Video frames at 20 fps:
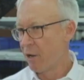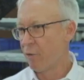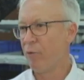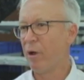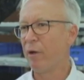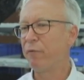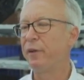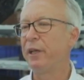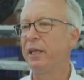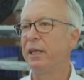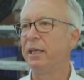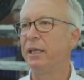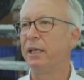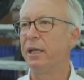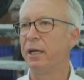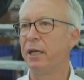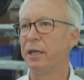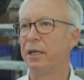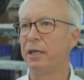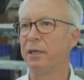roughly
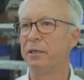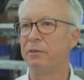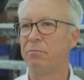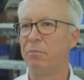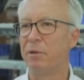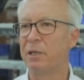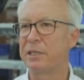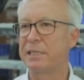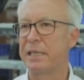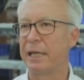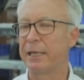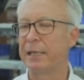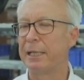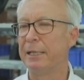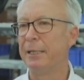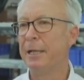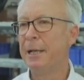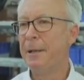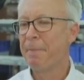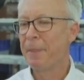cycle.